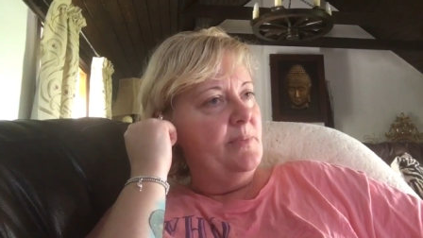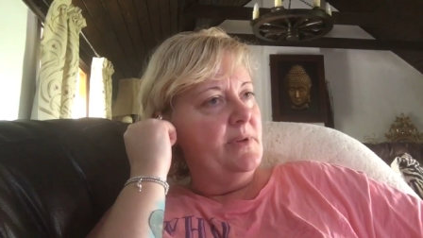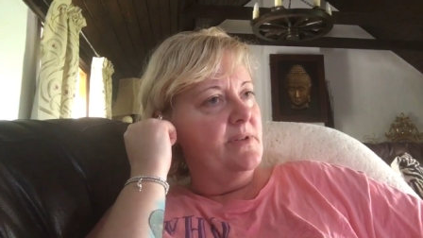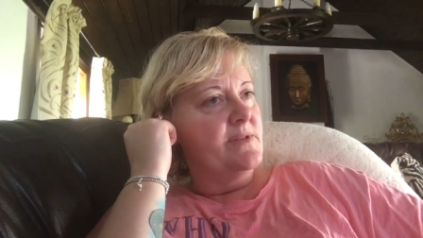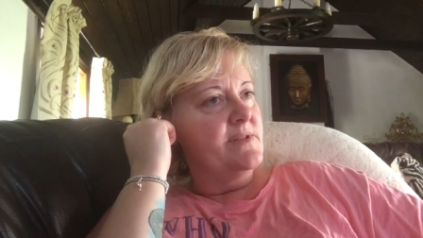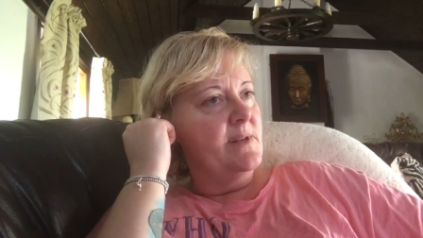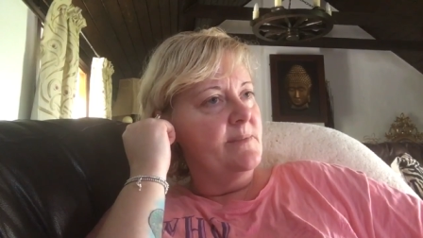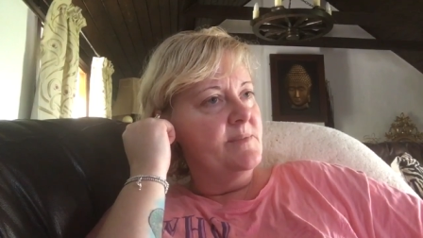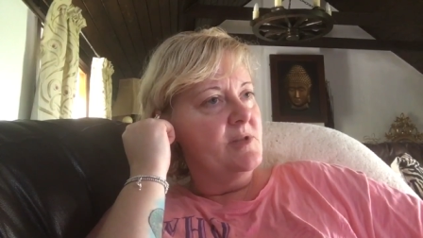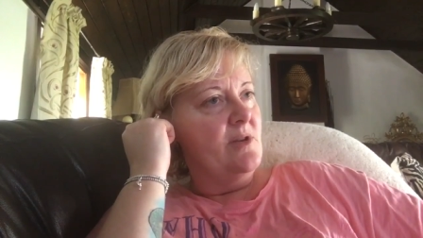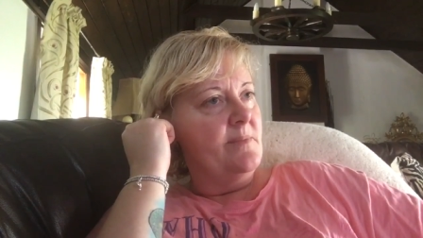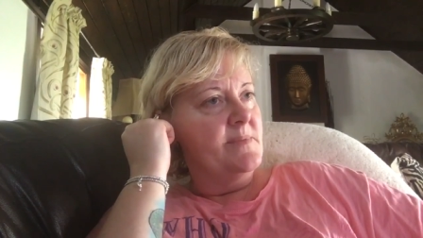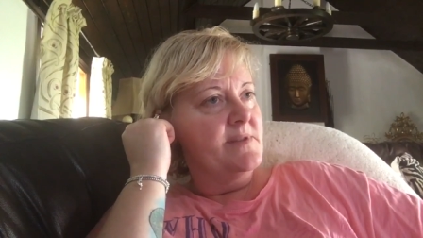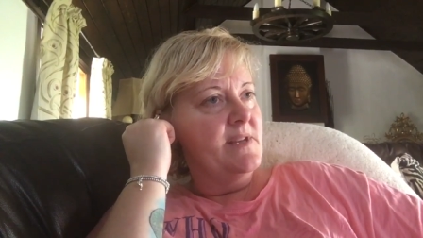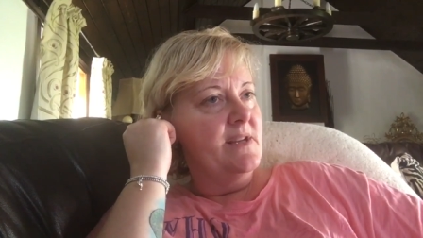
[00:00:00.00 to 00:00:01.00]
because
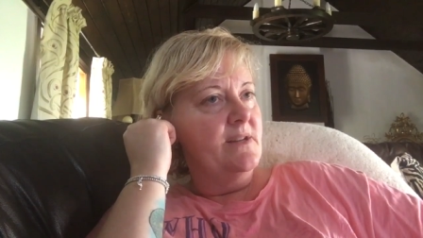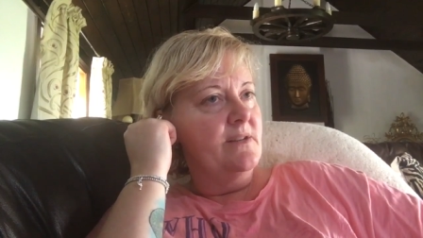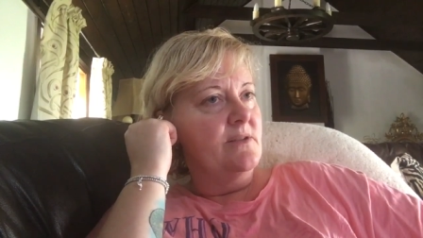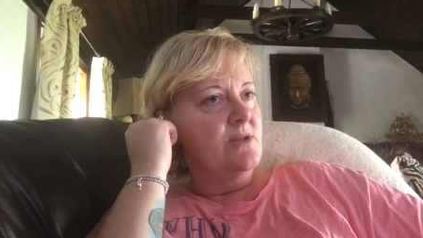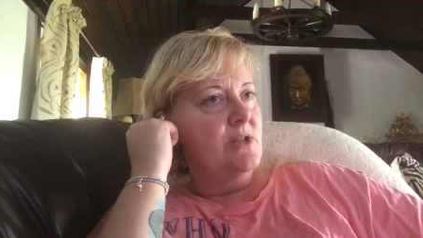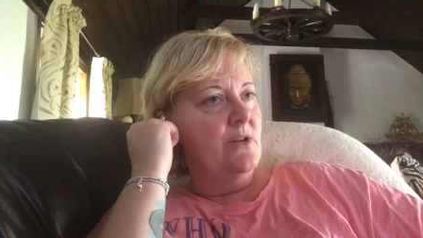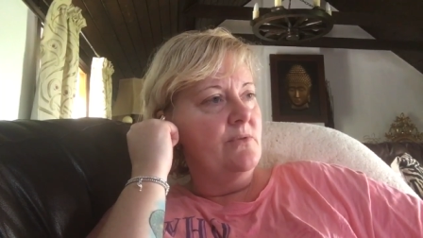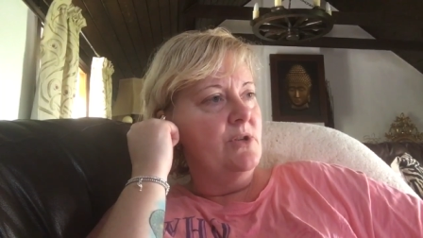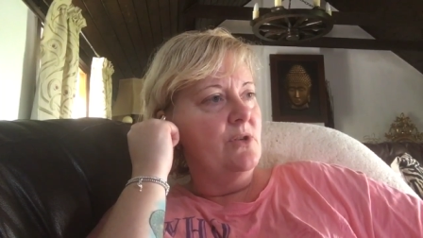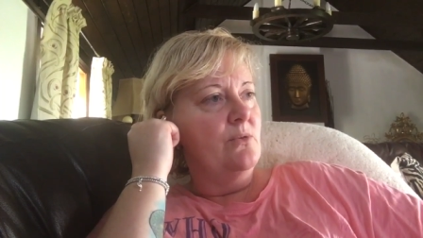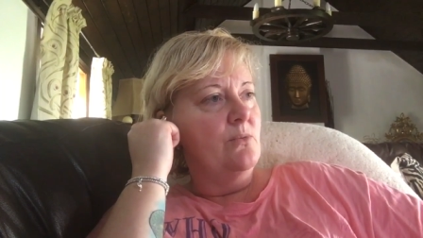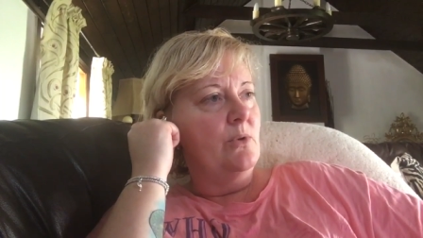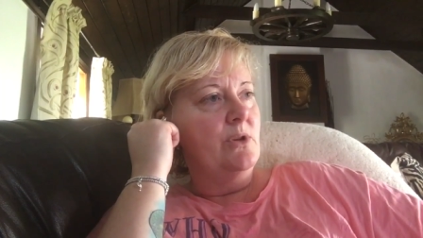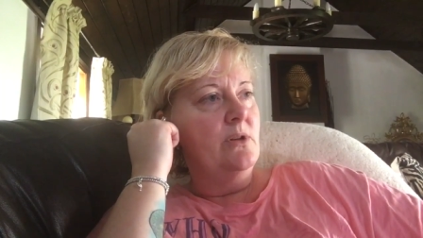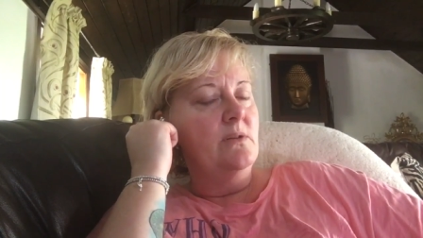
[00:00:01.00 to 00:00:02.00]
sometimes they're going to show
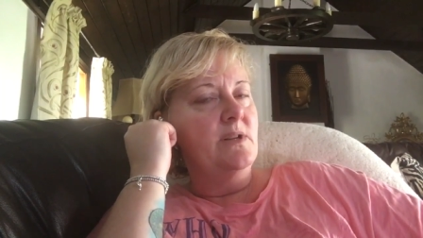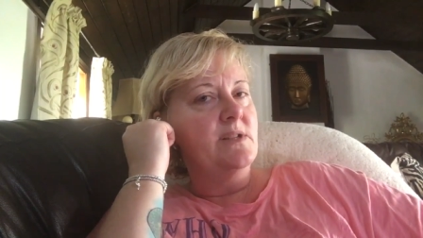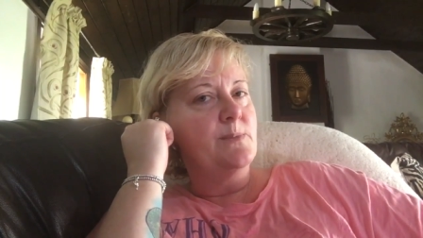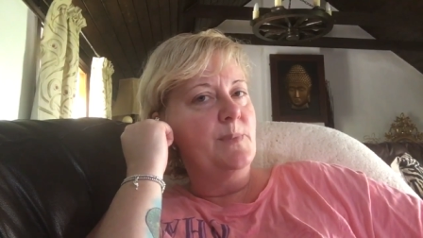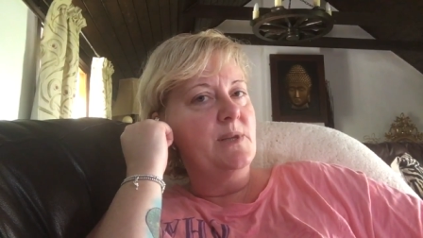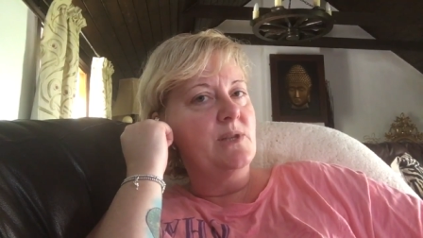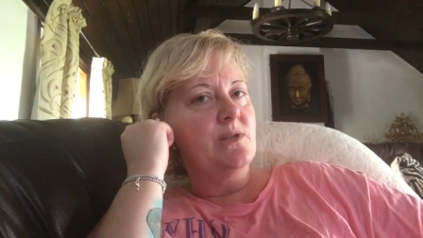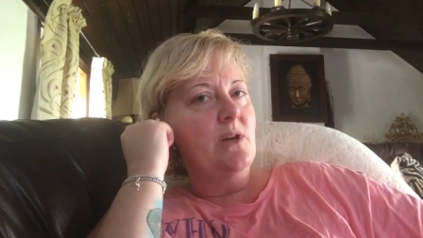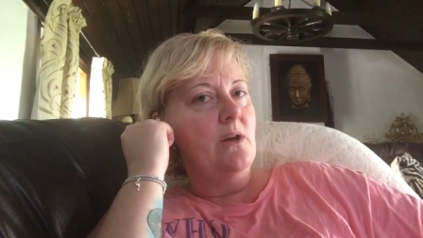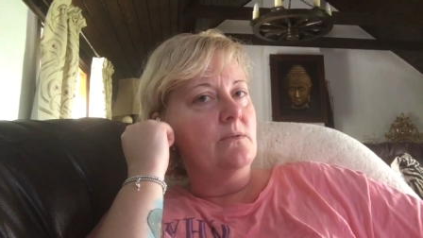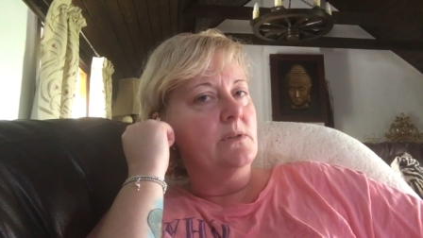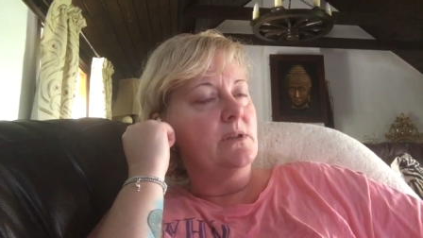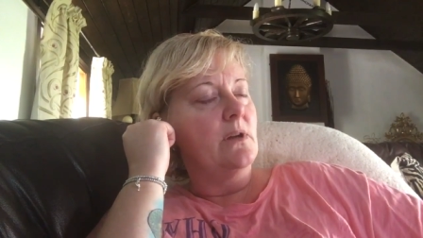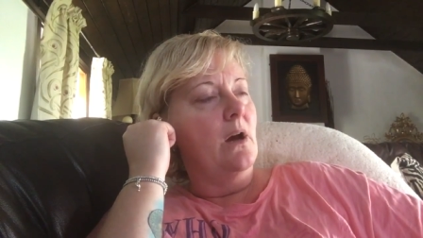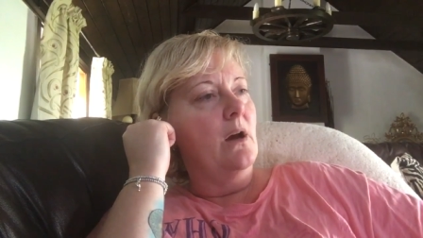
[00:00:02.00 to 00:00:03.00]
you what you need to be
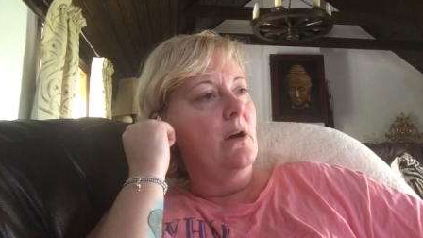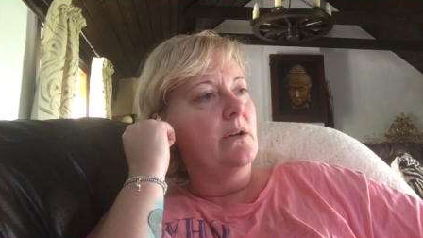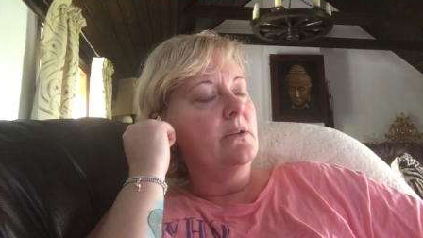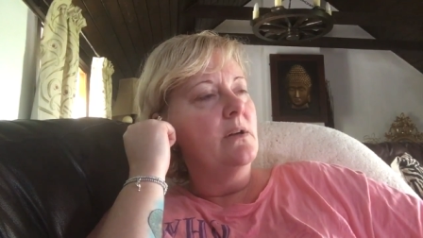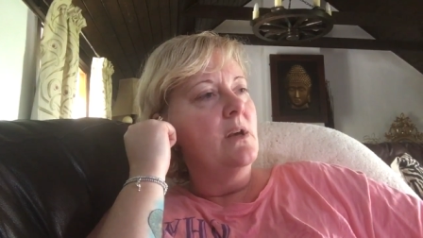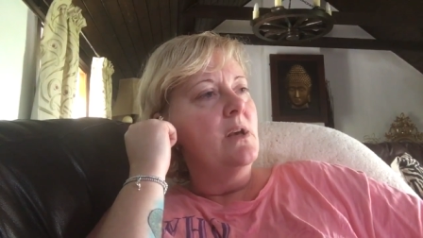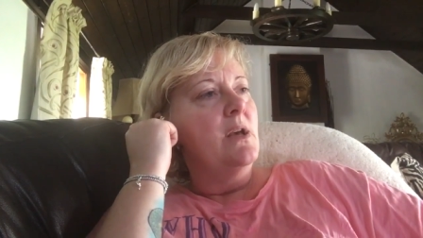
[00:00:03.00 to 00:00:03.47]
shown, you know.